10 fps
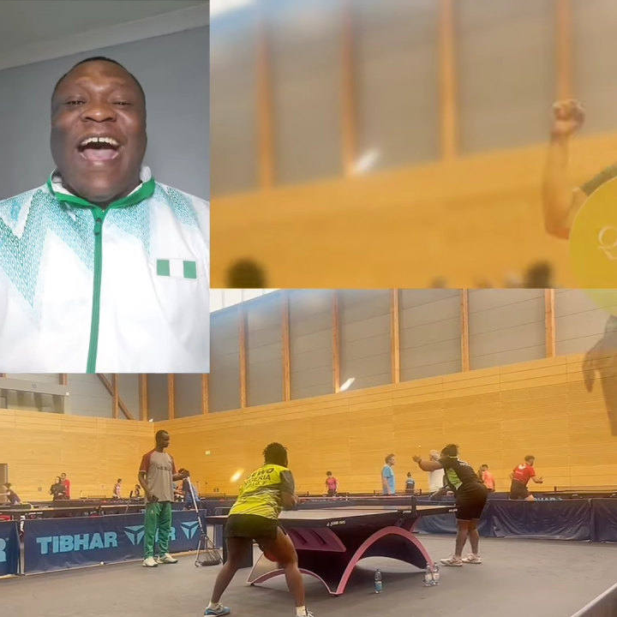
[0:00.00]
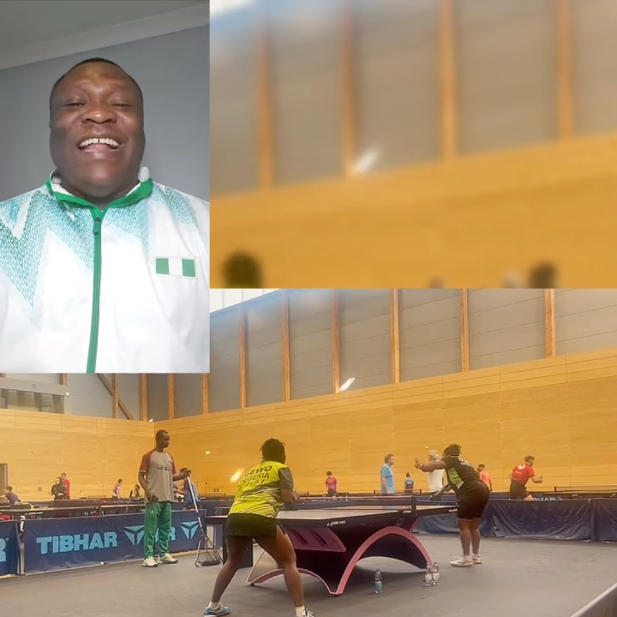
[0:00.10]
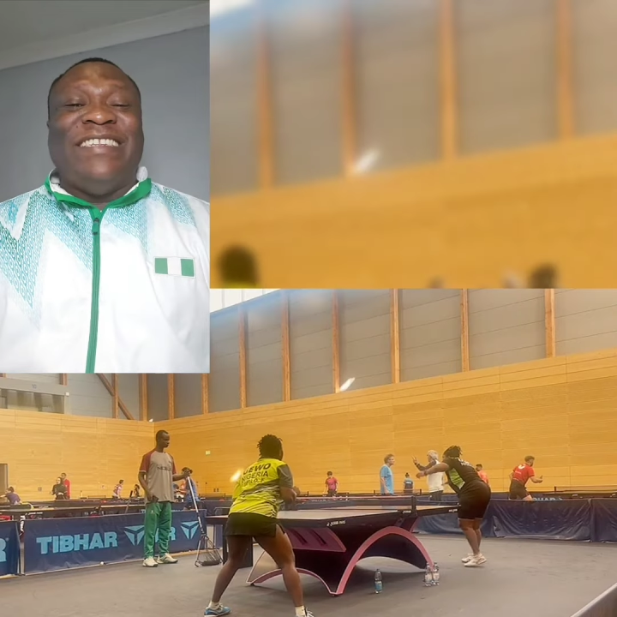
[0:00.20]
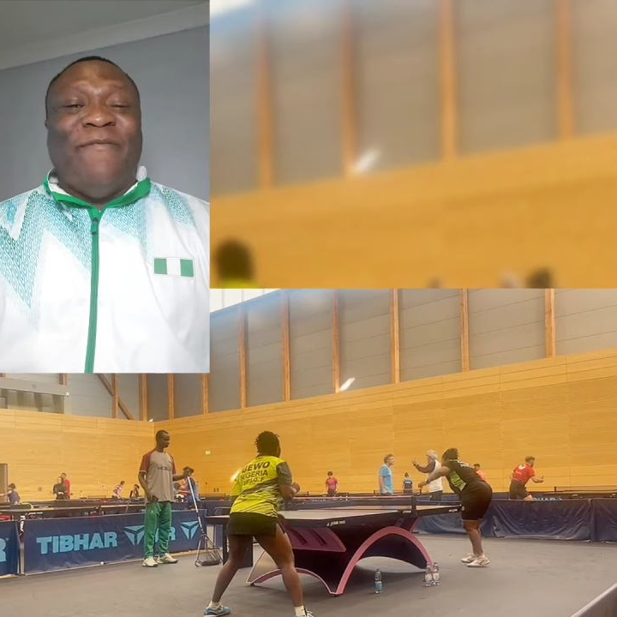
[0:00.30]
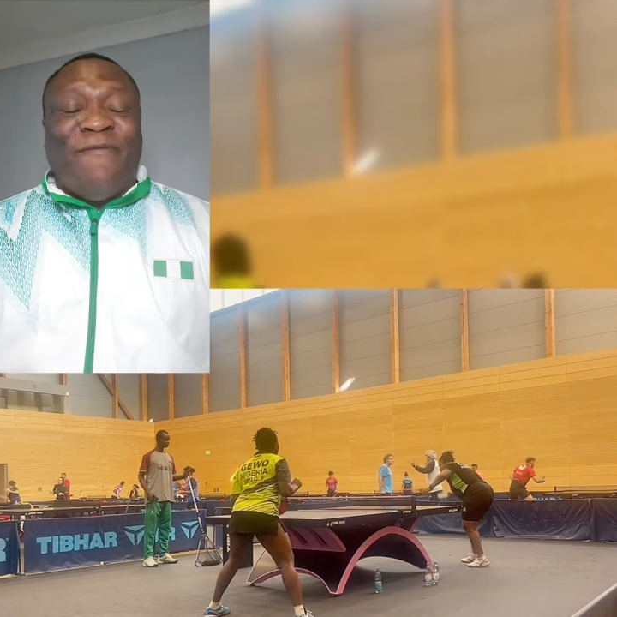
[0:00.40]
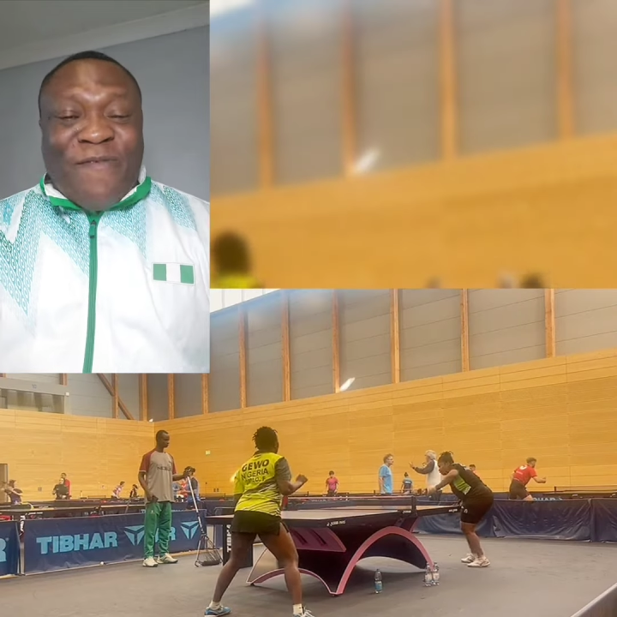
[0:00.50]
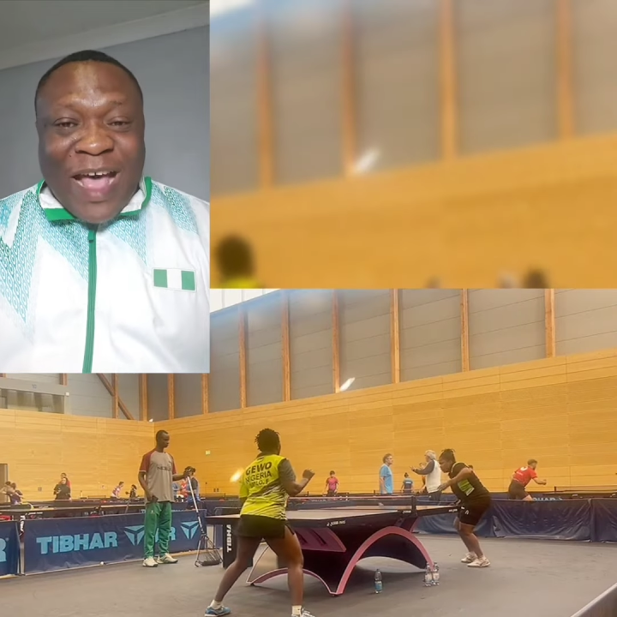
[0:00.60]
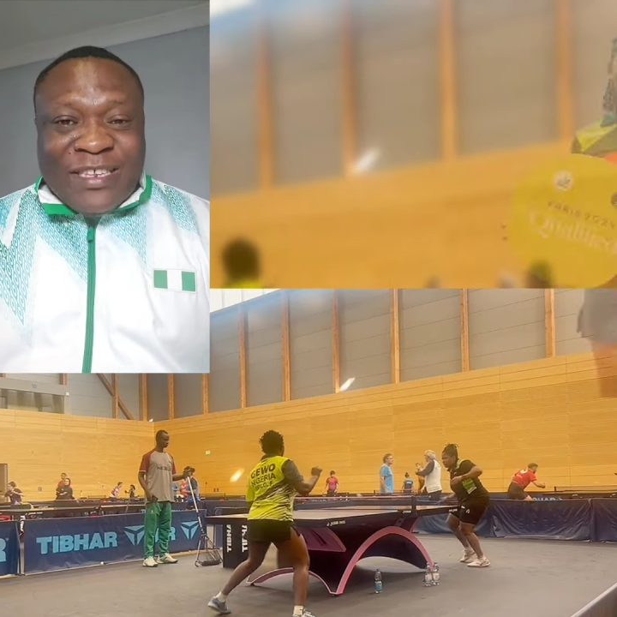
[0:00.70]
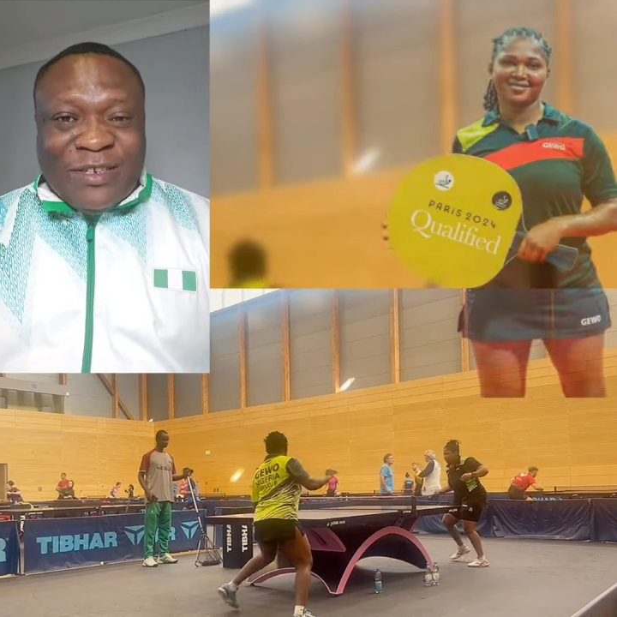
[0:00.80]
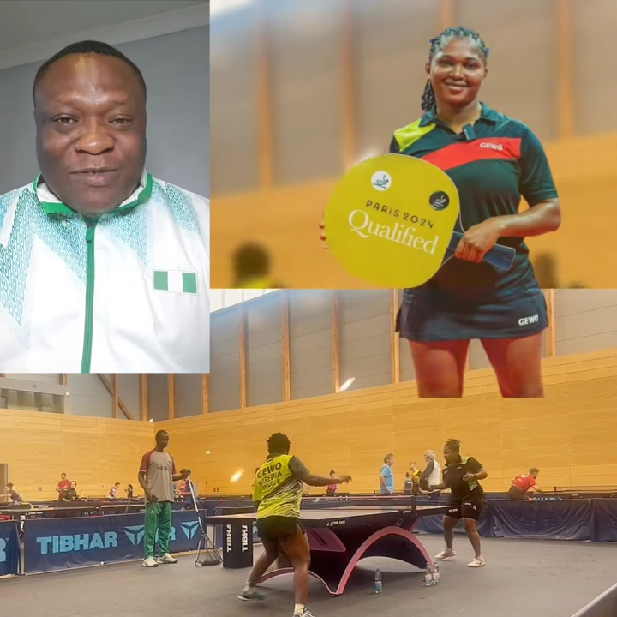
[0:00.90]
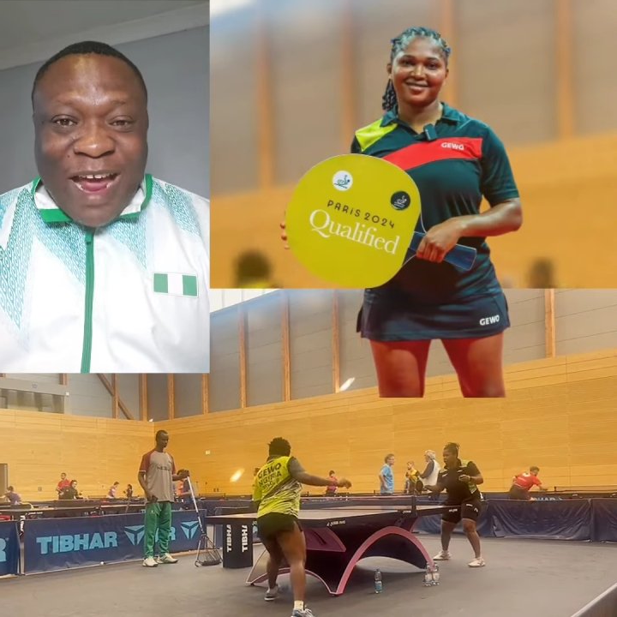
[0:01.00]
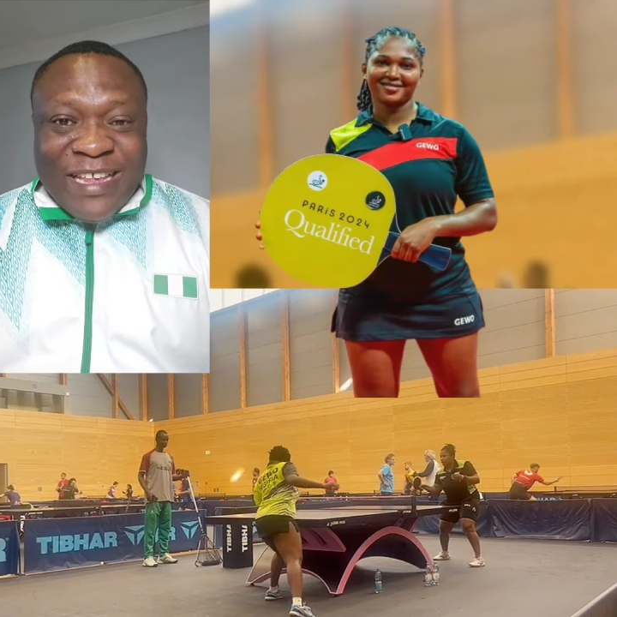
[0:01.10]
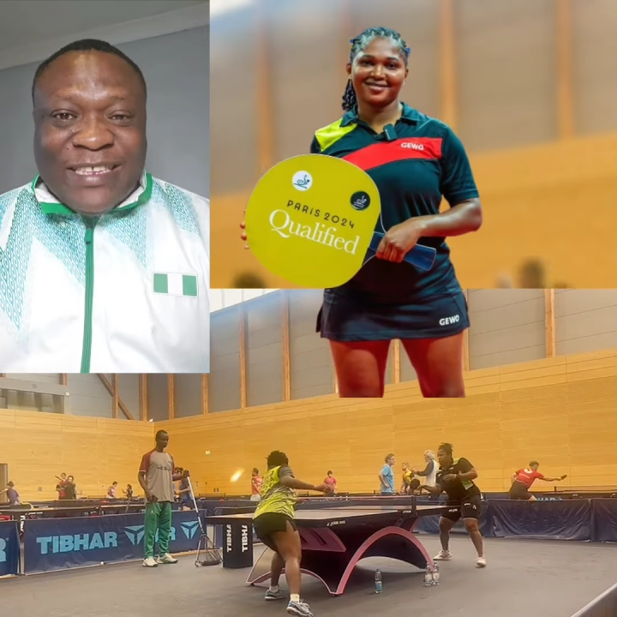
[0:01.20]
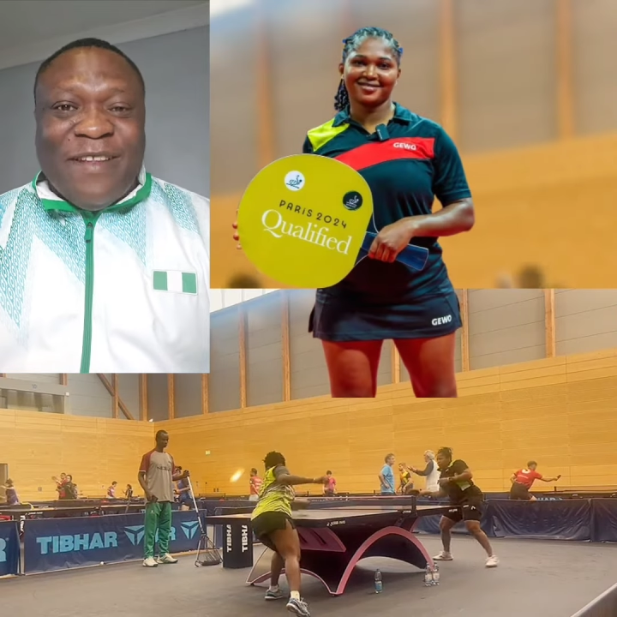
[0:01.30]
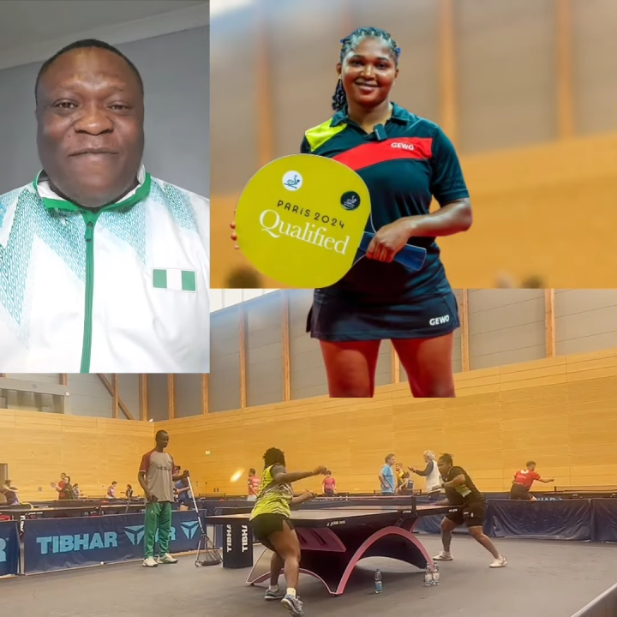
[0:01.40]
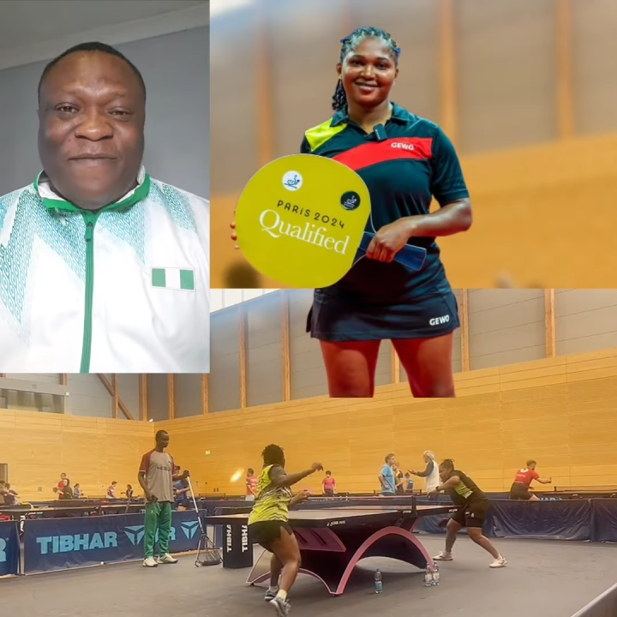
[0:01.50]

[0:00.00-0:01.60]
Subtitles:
and the fast rising